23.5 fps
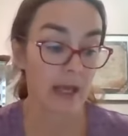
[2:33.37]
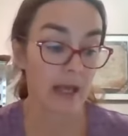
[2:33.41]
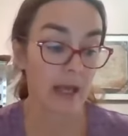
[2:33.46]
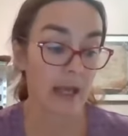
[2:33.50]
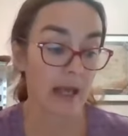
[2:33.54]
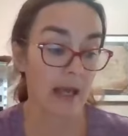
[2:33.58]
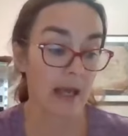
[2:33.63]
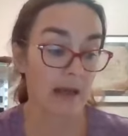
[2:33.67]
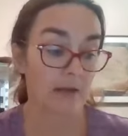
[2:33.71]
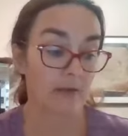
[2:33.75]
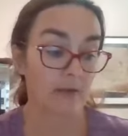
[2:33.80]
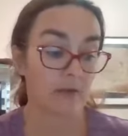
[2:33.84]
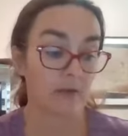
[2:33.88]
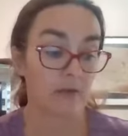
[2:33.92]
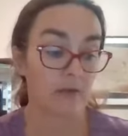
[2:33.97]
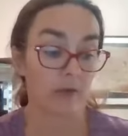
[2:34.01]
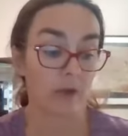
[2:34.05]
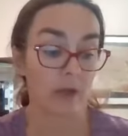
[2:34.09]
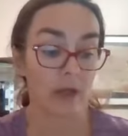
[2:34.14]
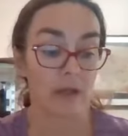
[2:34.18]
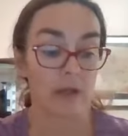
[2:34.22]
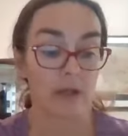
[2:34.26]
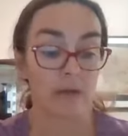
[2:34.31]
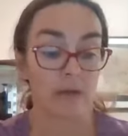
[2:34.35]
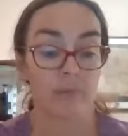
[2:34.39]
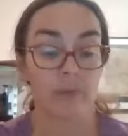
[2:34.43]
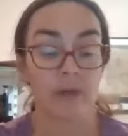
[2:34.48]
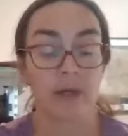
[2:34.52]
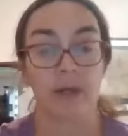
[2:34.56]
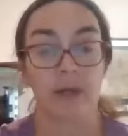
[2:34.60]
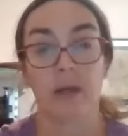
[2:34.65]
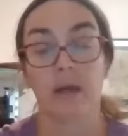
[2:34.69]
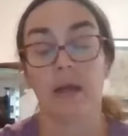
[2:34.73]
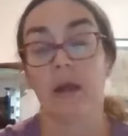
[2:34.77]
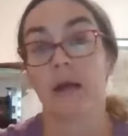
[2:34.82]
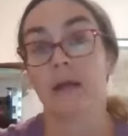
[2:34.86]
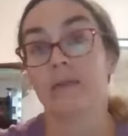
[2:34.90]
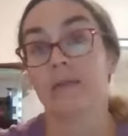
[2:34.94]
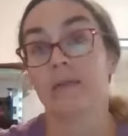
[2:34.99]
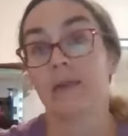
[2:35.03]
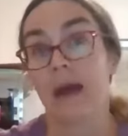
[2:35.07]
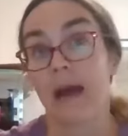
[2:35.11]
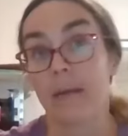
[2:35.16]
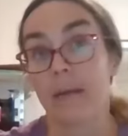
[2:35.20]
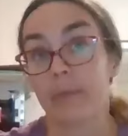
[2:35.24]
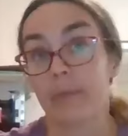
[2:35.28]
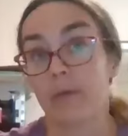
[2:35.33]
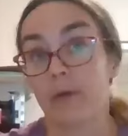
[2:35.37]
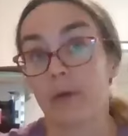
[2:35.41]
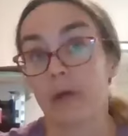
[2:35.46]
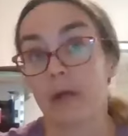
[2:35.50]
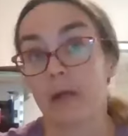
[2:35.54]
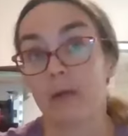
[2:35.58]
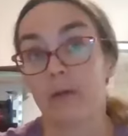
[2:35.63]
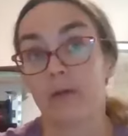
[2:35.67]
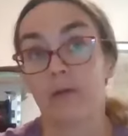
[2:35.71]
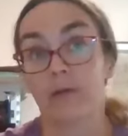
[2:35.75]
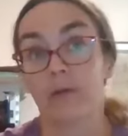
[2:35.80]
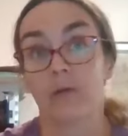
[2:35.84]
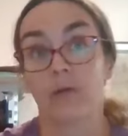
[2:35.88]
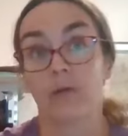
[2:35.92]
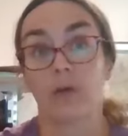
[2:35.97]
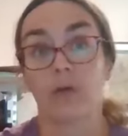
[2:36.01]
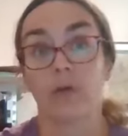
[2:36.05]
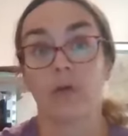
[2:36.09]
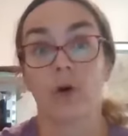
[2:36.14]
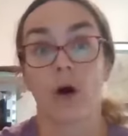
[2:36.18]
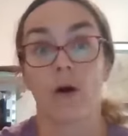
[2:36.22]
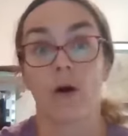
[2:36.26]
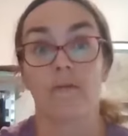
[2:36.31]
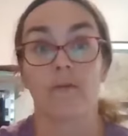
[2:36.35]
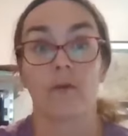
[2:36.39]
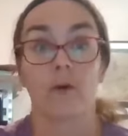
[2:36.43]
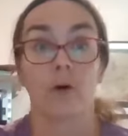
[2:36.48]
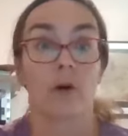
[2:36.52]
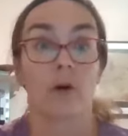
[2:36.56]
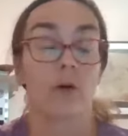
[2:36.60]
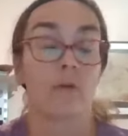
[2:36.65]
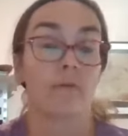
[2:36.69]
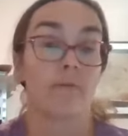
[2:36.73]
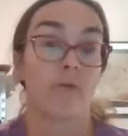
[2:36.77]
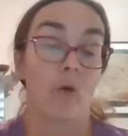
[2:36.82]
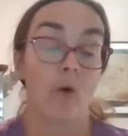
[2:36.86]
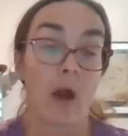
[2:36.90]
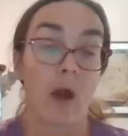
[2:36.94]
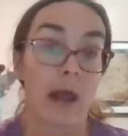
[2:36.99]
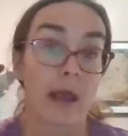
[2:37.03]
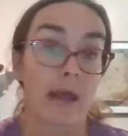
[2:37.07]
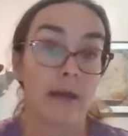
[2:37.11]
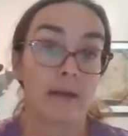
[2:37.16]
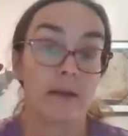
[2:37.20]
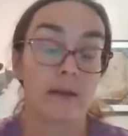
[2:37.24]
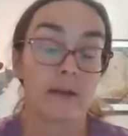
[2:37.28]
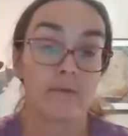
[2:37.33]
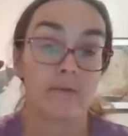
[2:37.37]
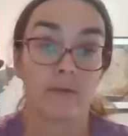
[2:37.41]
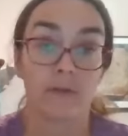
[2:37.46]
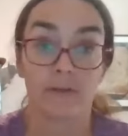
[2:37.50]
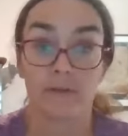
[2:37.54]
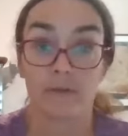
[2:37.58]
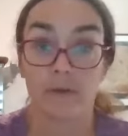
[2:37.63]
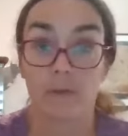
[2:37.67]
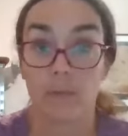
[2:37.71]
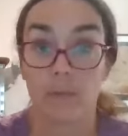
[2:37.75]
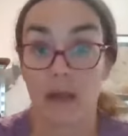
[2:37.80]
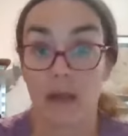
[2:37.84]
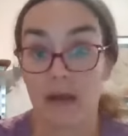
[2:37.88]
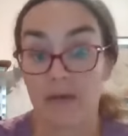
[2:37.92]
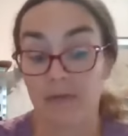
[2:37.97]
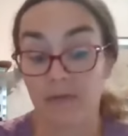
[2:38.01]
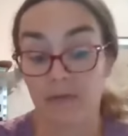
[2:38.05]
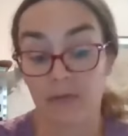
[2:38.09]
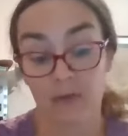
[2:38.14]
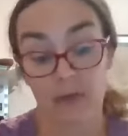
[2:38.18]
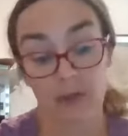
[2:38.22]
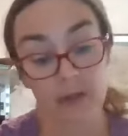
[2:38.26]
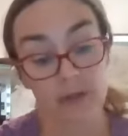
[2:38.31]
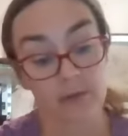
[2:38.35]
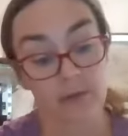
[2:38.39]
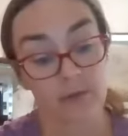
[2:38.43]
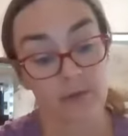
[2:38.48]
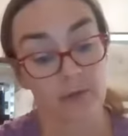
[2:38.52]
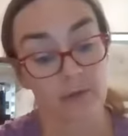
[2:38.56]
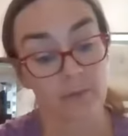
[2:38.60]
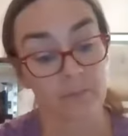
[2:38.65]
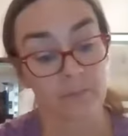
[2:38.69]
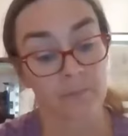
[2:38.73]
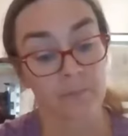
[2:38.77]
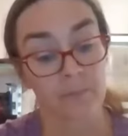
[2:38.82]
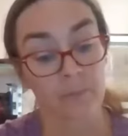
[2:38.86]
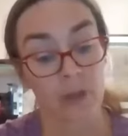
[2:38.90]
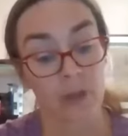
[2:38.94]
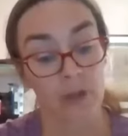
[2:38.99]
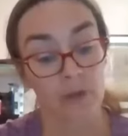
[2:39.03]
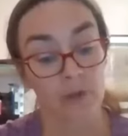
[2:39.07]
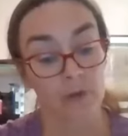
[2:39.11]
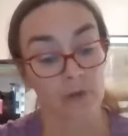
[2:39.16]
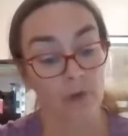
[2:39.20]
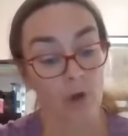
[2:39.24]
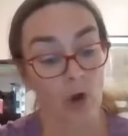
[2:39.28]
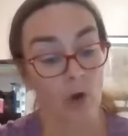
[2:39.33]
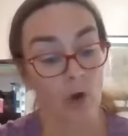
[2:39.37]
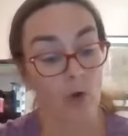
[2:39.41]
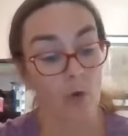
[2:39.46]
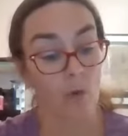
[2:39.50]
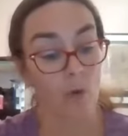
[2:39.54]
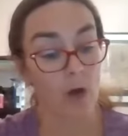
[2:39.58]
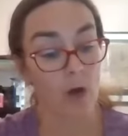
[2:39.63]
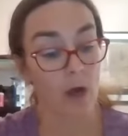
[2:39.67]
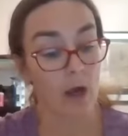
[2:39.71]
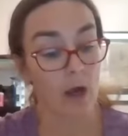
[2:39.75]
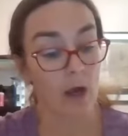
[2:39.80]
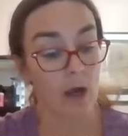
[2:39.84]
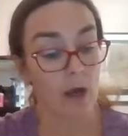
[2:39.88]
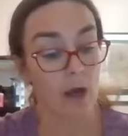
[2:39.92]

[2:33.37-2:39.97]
And it can be adapted to cover a variety of different math skills. So